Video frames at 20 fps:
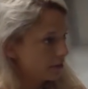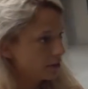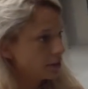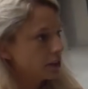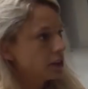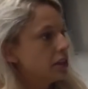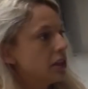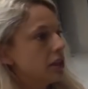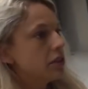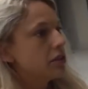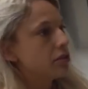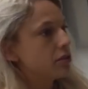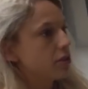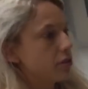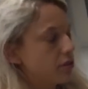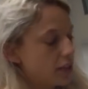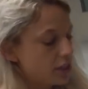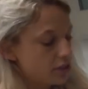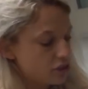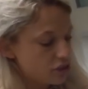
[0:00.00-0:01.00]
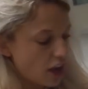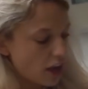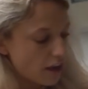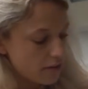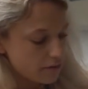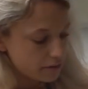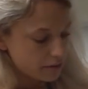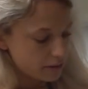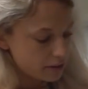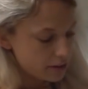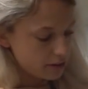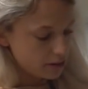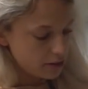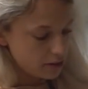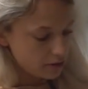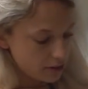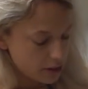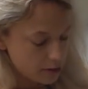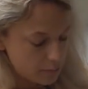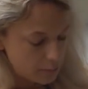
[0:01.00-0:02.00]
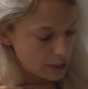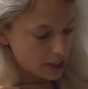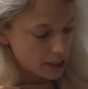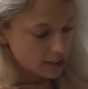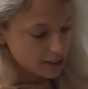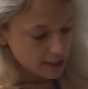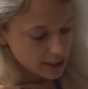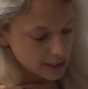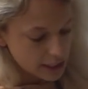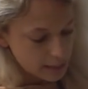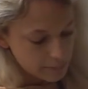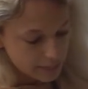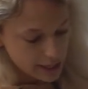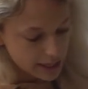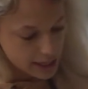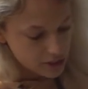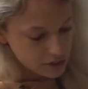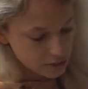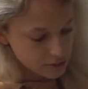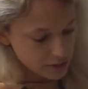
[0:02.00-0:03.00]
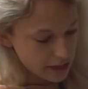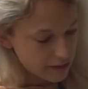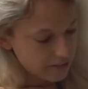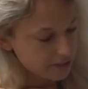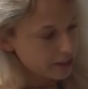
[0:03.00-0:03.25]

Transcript: good, good. So that Jeff and you can be on the same page with